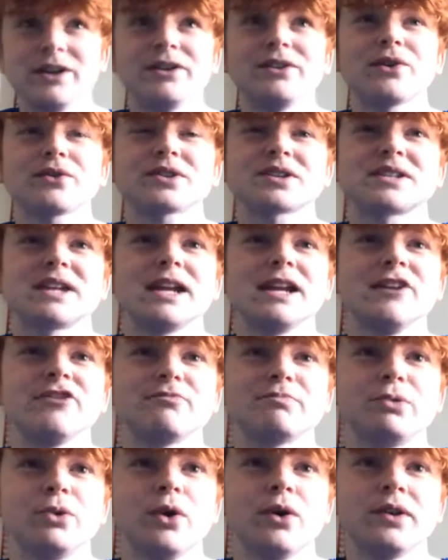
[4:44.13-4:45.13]
Not to say
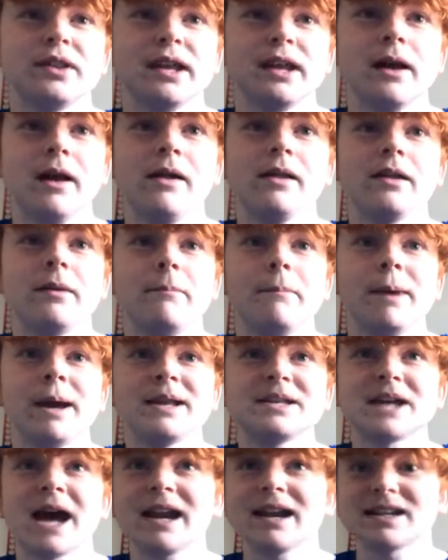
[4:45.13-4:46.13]
Liverpool are the
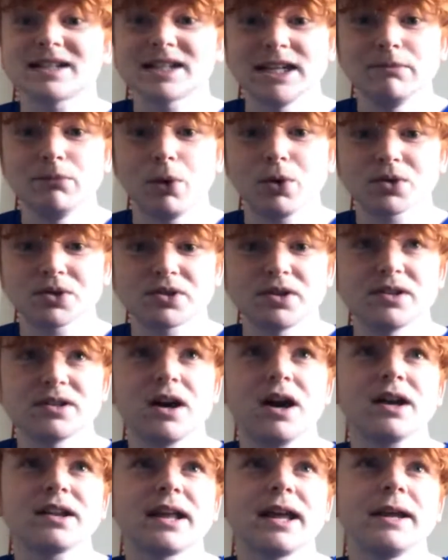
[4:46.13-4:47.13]
mentality monsters,
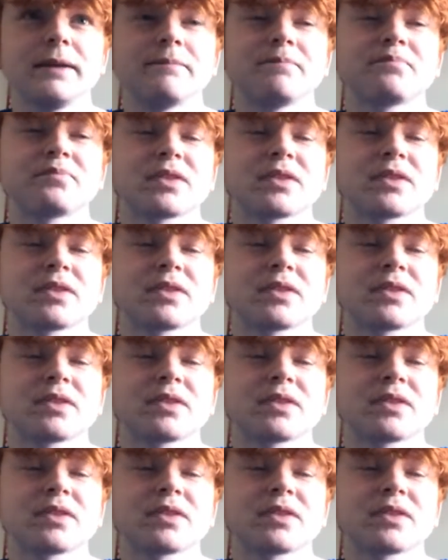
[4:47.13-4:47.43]
are they?